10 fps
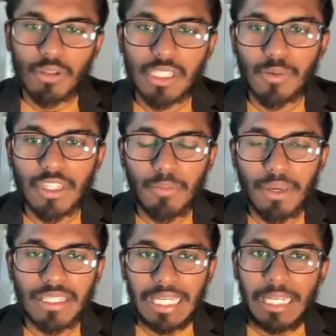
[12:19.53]
which I
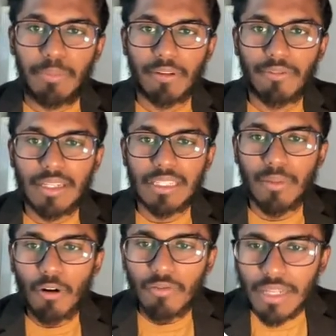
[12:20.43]
basically prefer is
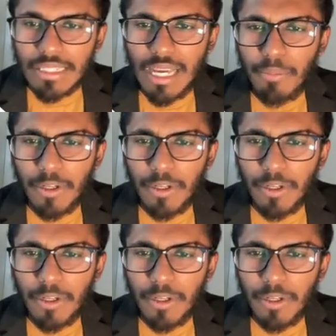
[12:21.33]
about, for example,